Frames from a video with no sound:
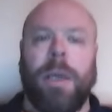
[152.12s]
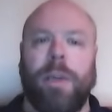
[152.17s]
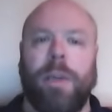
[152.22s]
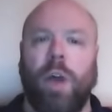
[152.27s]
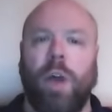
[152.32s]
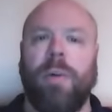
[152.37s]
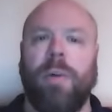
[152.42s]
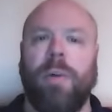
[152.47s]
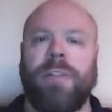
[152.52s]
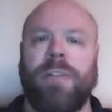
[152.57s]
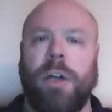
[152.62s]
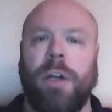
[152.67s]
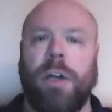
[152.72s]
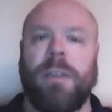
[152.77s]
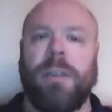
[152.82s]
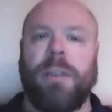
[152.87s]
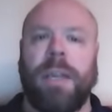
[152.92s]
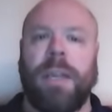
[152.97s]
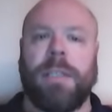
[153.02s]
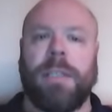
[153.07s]
Now we've
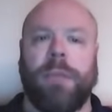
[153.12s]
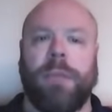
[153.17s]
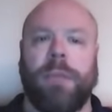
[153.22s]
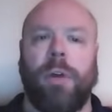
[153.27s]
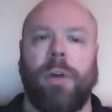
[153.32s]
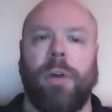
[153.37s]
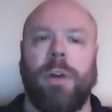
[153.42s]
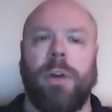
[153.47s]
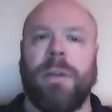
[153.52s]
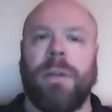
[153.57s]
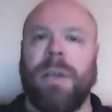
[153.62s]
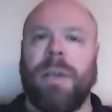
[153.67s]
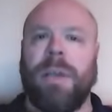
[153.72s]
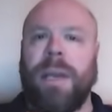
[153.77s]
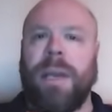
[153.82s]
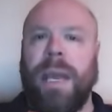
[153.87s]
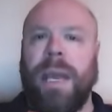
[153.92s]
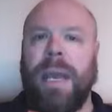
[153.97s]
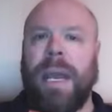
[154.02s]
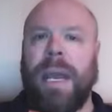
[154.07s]
turned things around.
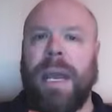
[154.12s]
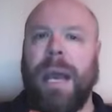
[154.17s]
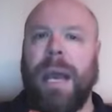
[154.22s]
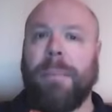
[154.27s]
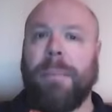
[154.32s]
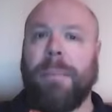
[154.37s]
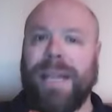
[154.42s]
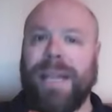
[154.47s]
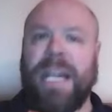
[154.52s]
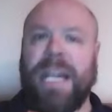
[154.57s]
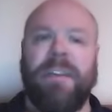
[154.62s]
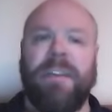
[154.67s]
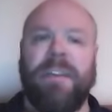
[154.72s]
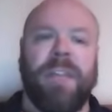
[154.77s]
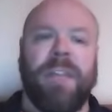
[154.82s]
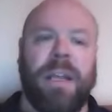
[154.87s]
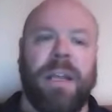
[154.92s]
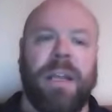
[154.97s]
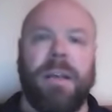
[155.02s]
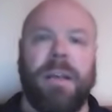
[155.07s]
Uh, I believe
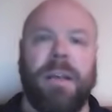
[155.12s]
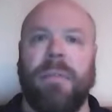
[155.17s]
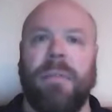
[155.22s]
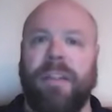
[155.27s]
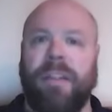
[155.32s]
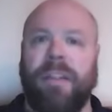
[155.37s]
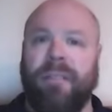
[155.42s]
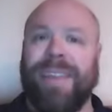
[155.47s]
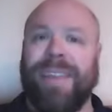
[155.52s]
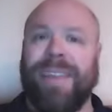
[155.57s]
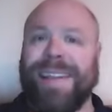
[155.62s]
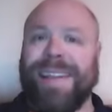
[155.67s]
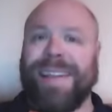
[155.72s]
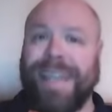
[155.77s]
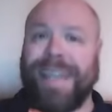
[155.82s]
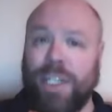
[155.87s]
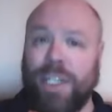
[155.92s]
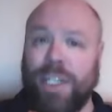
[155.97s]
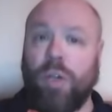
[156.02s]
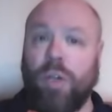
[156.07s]
the the, the
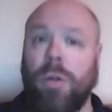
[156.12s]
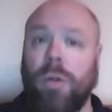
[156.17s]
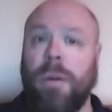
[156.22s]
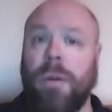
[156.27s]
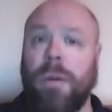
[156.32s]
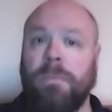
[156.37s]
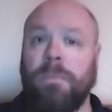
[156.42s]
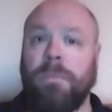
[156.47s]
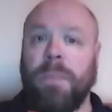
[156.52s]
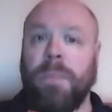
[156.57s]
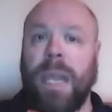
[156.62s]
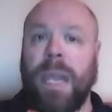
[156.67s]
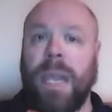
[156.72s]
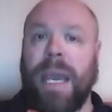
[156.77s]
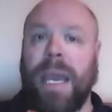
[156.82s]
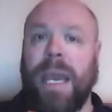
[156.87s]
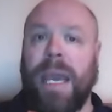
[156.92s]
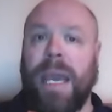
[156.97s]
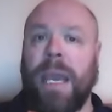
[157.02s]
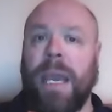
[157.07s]
initial
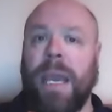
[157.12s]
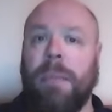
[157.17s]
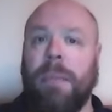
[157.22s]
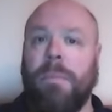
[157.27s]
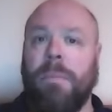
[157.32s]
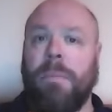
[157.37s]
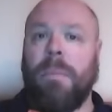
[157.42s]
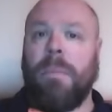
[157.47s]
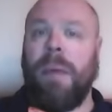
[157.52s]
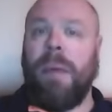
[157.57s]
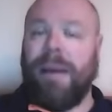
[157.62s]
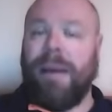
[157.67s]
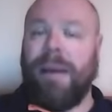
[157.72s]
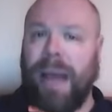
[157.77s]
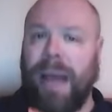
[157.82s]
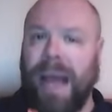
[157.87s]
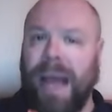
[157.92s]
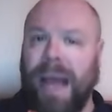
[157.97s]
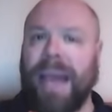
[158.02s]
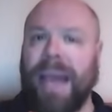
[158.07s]
um,
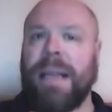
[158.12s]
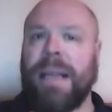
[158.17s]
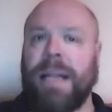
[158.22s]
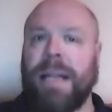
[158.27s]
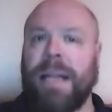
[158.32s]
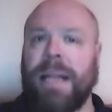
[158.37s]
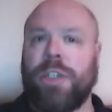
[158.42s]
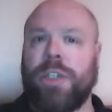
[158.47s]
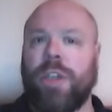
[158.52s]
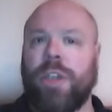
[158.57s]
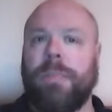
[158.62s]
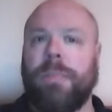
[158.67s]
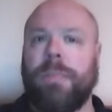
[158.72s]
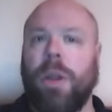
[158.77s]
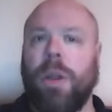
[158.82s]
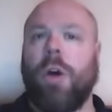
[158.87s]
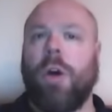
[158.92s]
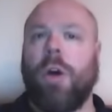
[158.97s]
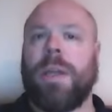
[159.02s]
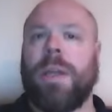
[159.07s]
high latitude
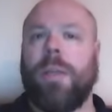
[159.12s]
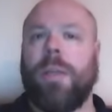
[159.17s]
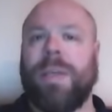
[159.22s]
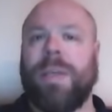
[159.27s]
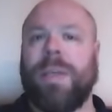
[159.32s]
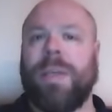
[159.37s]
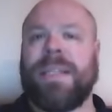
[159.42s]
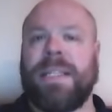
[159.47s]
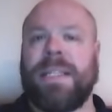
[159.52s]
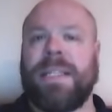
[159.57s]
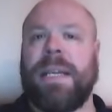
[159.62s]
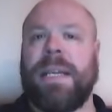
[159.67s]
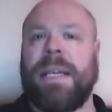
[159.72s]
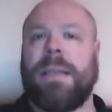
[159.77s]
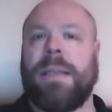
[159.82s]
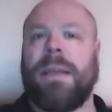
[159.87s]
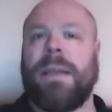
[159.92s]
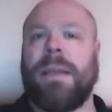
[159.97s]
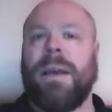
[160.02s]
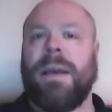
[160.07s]
blocking that we've
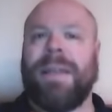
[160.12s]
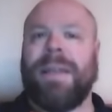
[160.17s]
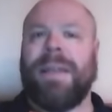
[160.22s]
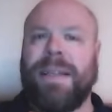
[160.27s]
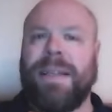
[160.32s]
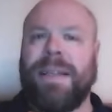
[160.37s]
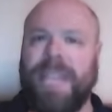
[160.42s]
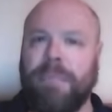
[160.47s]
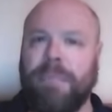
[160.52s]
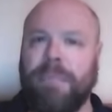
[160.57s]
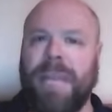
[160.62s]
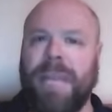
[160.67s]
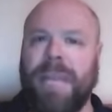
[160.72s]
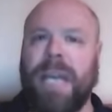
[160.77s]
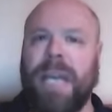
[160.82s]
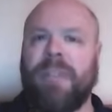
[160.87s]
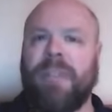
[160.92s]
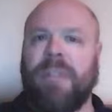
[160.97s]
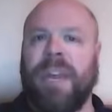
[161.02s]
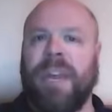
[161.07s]
seen, the deep
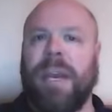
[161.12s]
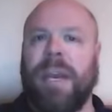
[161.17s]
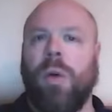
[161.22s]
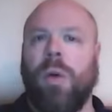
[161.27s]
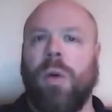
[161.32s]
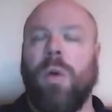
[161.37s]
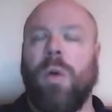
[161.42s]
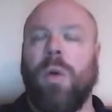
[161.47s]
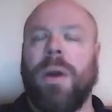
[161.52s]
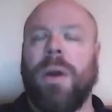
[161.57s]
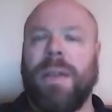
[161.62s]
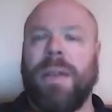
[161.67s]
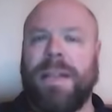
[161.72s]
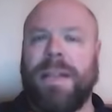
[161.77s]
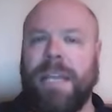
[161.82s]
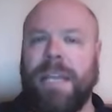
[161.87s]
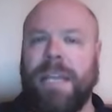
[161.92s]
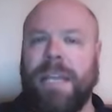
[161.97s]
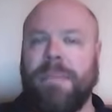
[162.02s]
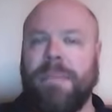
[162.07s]
negative AO, the
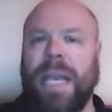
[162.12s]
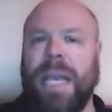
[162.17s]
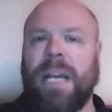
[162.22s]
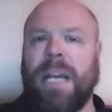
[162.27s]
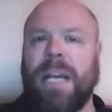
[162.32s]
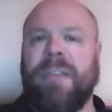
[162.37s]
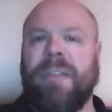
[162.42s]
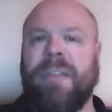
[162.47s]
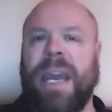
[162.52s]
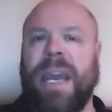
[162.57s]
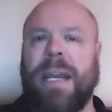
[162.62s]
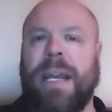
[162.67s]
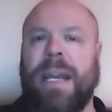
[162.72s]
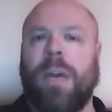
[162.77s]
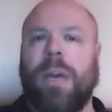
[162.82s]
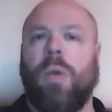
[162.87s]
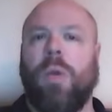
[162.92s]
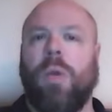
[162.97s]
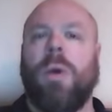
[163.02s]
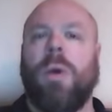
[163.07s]
deep negative
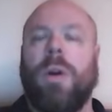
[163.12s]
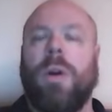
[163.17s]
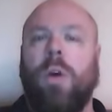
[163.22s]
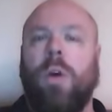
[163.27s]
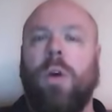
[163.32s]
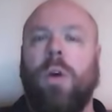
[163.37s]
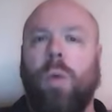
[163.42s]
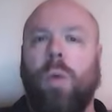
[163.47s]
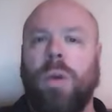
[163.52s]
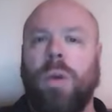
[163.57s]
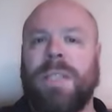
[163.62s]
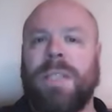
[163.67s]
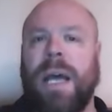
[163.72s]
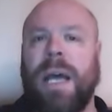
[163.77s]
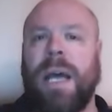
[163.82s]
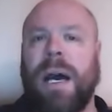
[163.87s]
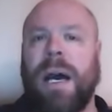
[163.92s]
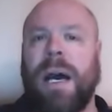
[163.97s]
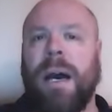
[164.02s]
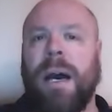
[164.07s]
NAO, was
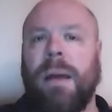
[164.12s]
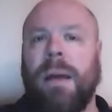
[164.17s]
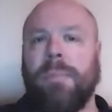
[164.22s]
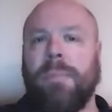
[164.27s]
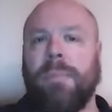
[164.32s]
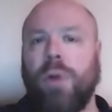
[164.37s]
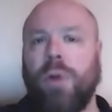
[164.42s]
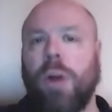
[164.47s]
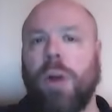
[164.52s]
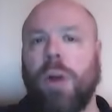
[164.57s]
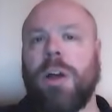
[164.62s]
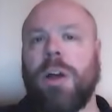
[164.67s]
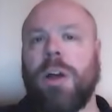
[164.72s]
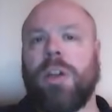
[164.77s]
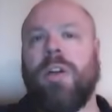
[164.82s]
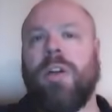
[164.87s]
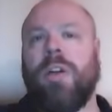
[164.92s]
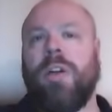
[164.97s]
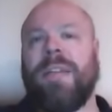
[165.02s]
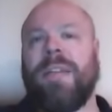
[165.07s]
a
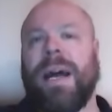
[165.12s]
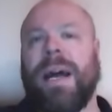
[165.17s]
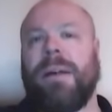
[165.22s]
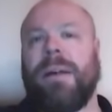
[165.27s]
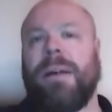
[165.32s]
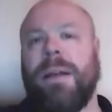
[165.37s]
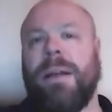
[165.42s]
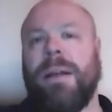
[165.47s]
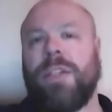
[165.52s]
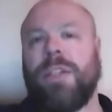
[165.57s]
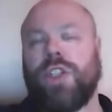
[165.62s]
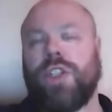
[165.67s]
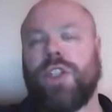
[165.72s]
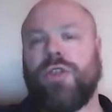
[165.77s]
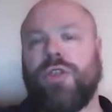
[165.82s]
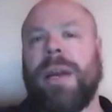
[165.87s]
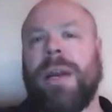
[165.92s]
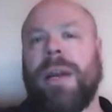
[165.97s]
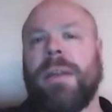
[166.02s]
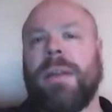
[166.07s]
product of that
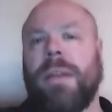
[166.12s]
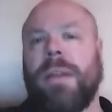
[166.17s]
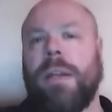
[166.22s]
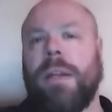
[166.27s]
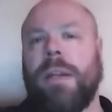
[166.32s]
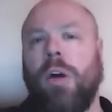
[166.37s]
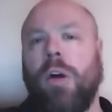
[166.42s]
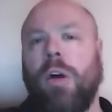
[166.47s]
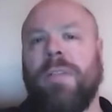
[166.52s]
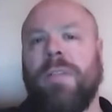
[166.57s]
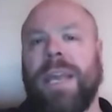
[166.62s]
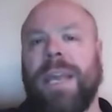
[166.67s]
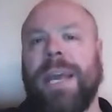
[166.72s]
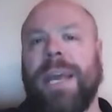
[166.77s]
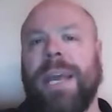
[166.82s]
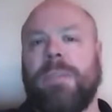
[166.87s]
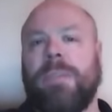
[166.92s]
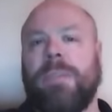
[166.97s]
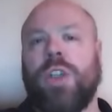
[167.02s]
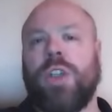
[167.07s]
strengthening of the
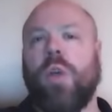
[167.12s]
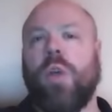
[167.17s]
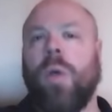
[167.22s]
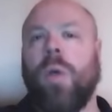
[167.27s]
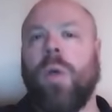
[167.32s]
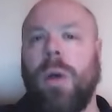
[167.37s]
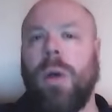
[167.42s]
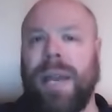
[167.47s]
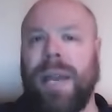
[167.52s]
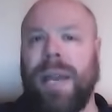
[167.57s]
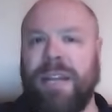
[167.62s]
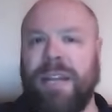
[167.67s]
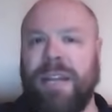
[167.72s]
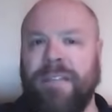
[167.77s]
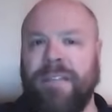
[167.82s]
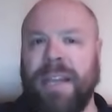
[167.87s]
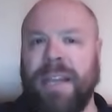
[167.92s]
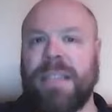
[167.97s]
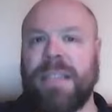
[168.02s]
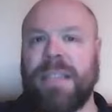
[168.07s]
MJO in
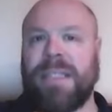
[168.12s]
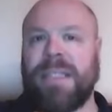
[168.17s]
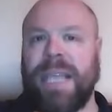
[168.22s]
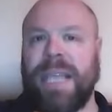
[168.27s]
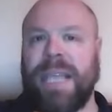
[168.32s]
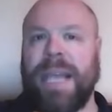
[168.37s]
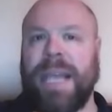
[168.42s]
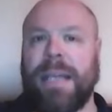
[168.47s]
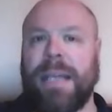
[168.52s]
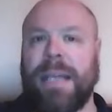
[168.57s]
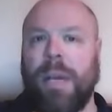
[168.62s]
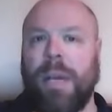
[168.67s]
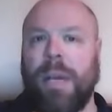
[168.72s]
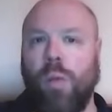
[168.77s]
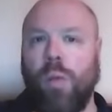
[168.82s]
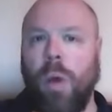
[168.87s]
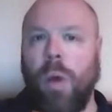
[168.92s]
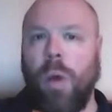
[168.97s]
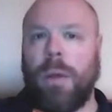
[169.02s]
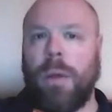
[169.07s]
phases eight and
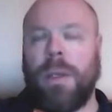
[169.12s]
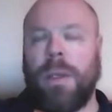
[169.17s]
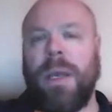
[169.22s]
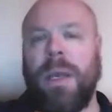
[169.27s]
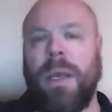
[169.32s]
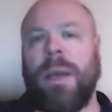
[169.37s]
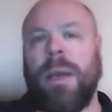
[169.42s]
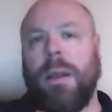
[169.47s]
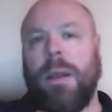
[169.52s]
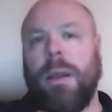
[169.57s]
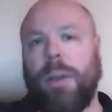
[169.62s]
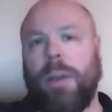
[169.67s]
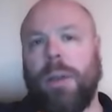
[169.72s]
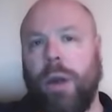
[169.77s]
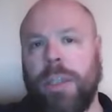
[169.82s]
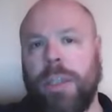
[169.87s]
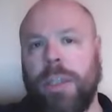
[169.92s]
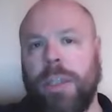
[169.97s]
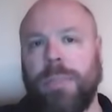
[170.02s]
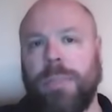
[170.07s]
one
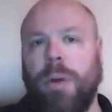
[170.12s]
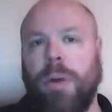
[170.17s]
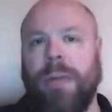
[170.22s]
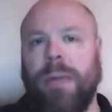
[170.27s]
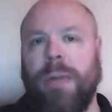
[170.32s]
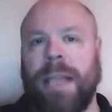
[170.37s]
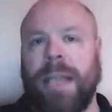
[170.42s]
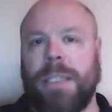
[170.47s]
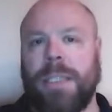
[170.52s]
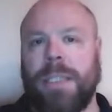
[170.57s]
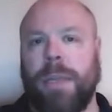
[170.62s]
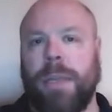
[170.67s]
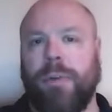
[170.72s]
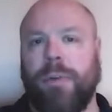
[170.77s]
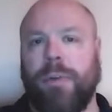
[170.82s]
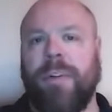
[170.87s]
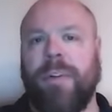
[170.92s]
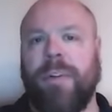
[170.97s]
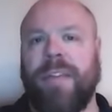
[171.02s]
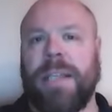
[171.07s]
now it's progressing
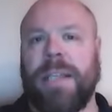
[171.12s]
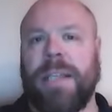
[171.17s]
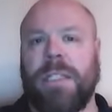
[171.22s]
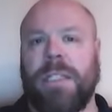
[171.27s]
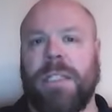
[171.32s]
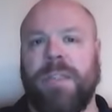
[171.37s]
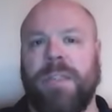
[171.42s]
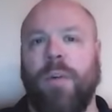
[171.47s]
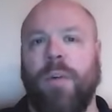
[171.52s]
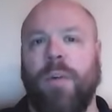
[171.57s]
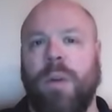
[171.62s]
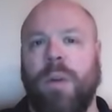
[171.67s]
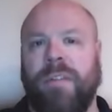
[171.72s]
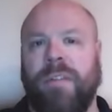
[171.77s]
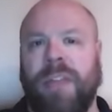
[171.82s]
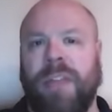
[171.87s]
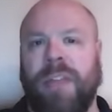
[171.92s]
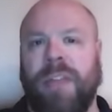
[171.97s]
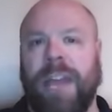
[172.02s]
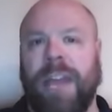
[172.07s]
through phases four
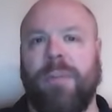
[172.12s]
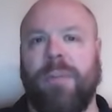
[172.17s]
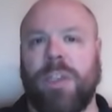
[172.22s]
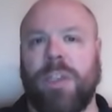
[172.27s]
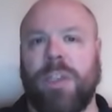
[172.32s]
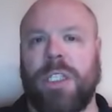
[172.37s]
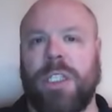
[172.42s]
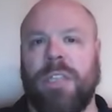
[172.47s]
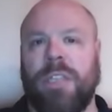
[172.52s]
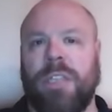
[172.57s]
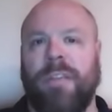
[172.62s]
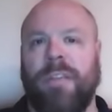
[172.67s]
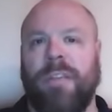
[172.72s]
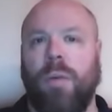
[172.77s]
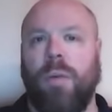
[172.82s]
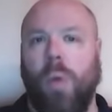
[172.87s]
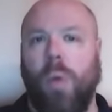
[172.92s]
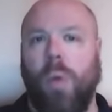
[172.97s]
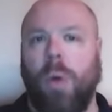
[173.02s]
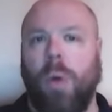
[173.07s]
and five, which is the
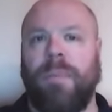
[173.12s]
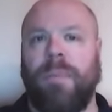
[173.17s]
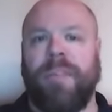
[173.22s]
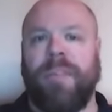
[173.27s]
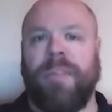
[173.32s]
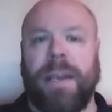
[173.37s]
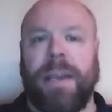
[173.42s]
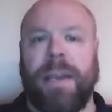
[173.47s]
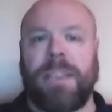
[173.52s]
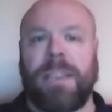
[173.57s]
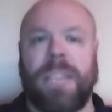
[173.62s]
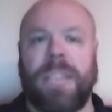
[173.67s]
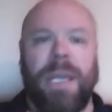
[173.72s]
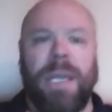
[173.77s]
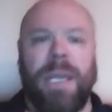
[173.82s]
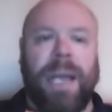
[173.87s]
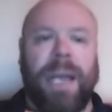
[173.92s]
warm phase.